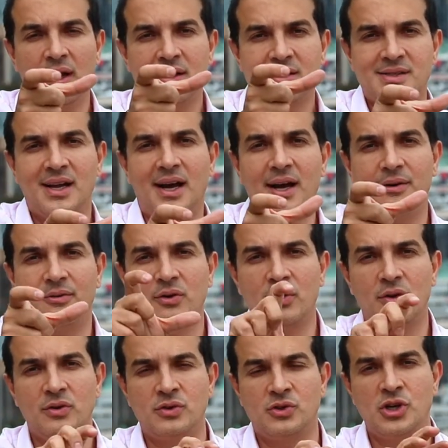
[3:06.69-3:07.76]
start
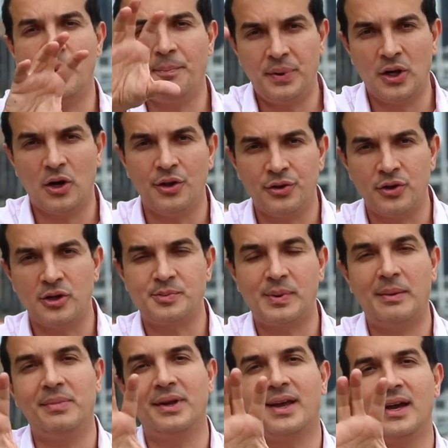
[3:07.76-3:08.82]
jumping on those
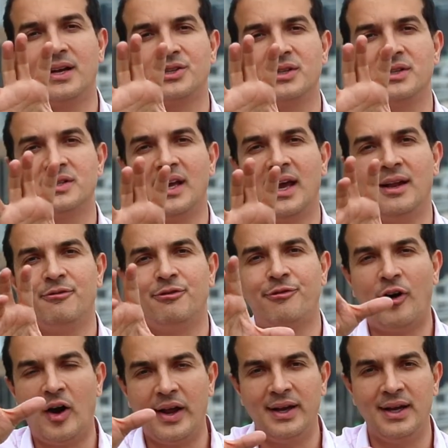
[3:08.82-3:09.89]
publications and
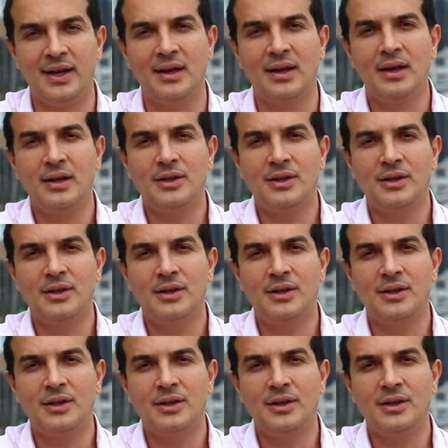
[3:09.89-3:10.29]
finding